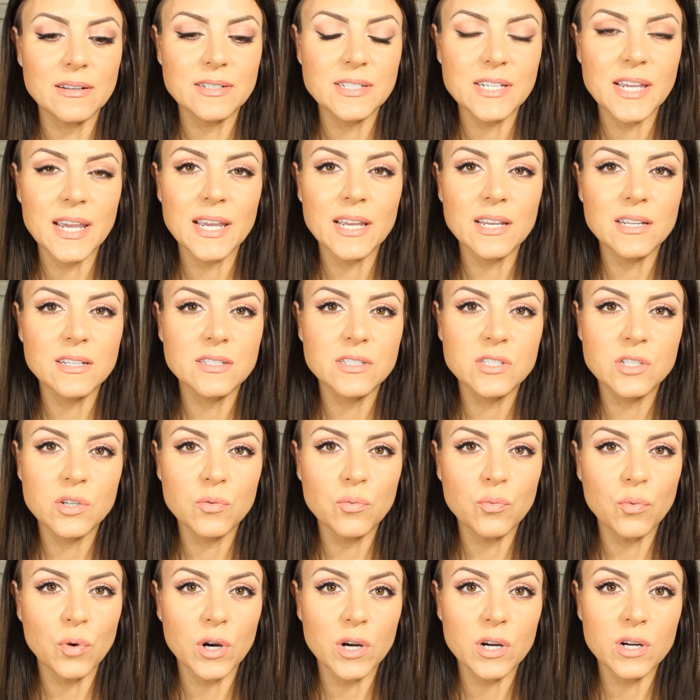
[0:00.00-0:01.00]
take to
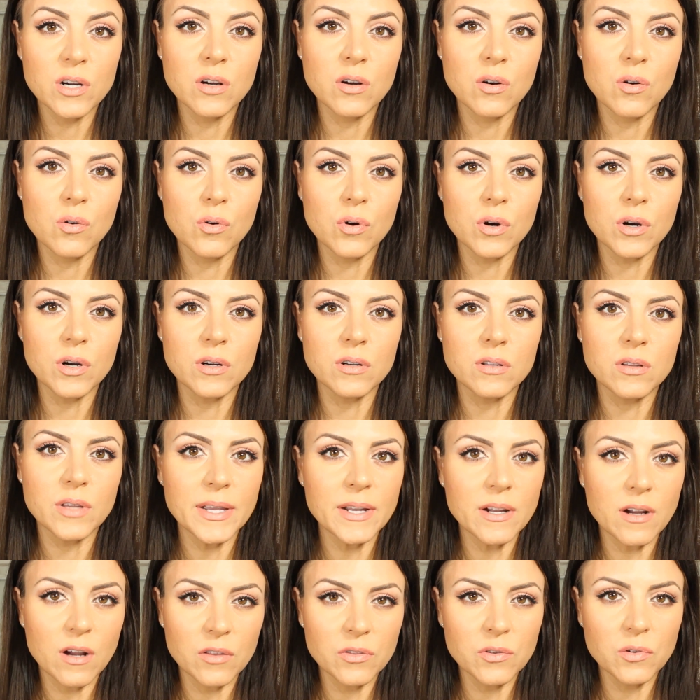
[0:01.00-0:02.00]
work or
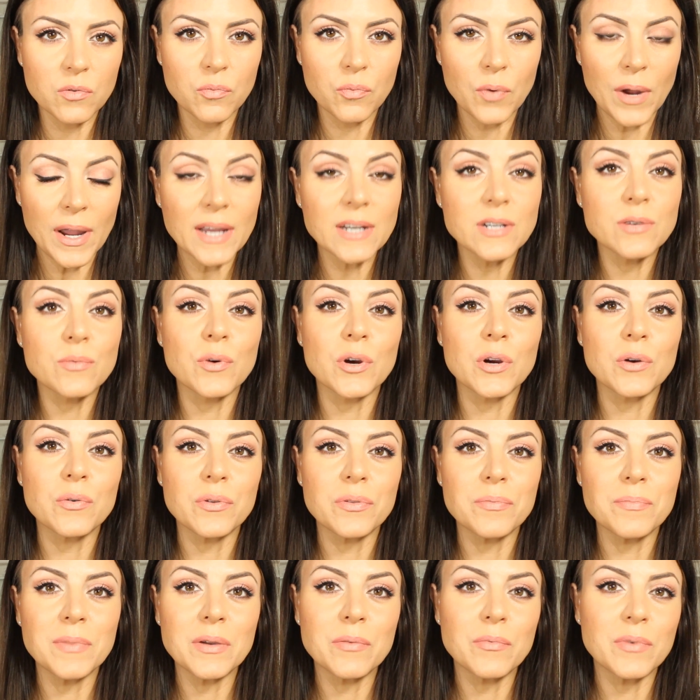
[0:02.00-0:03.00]
like on the way to work
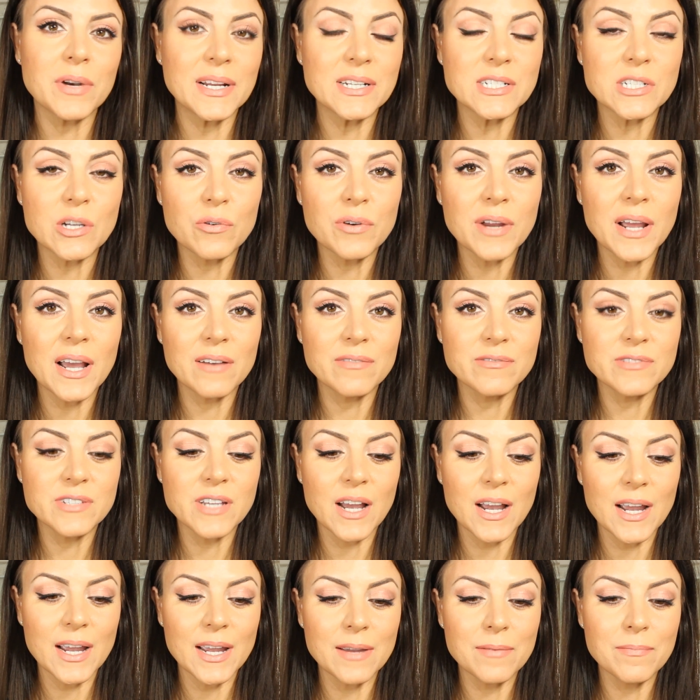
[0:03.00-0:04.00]
with me when I don't have
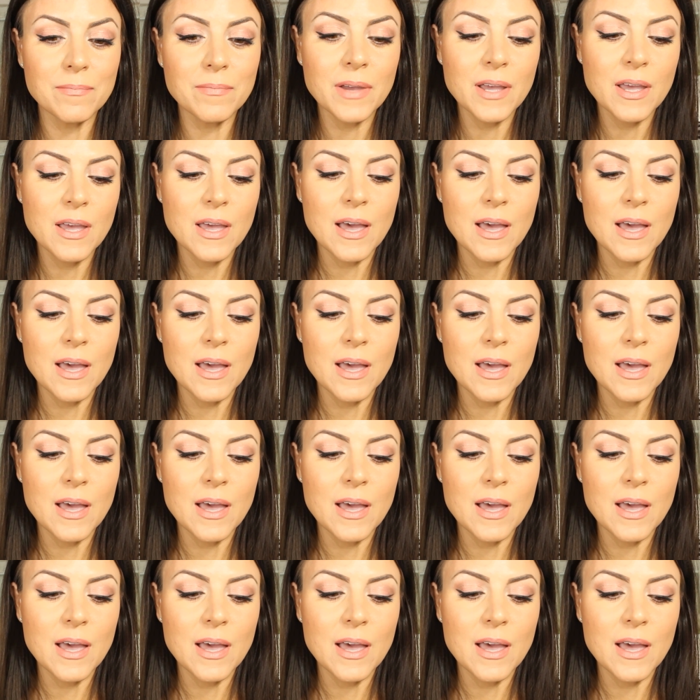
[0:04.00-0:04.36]
time.